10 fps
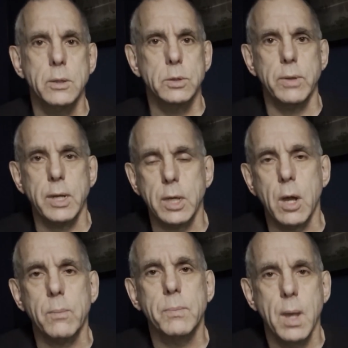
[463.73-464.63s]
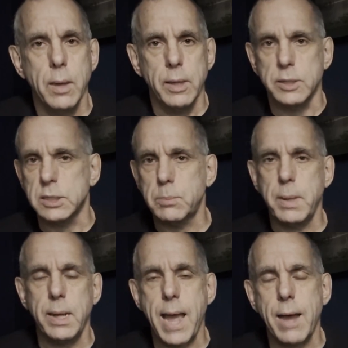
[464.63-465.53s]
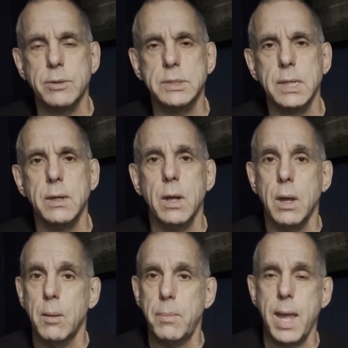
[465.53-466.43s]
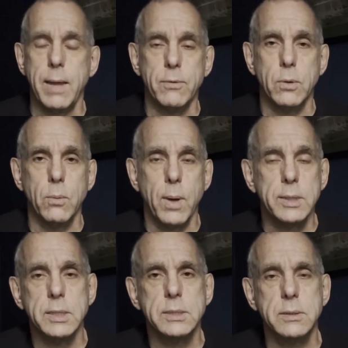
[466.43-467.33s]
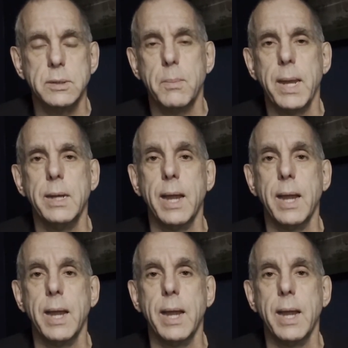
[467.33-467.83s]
So there you go. There's this big housing behavioral wellness debate,